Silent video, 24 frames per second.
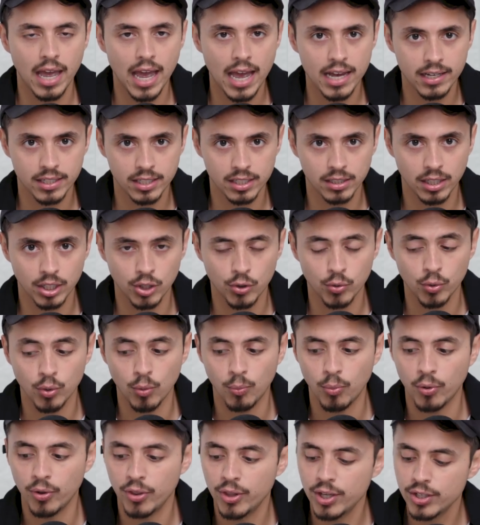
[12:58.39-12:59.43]
Excellent
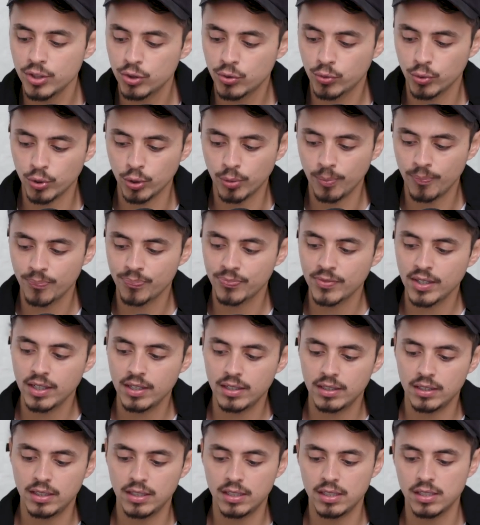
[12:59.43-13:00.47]
group. Well, this group
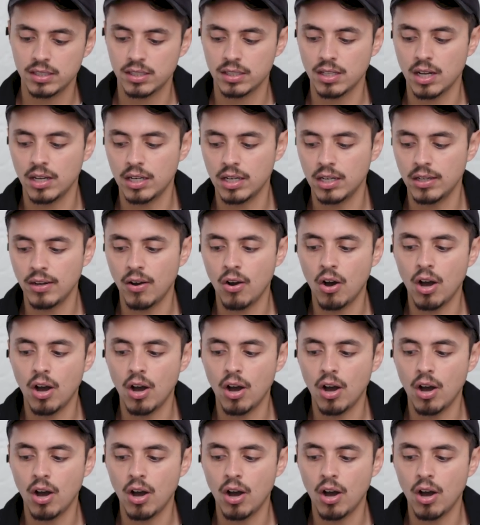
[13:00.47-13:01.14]
did a study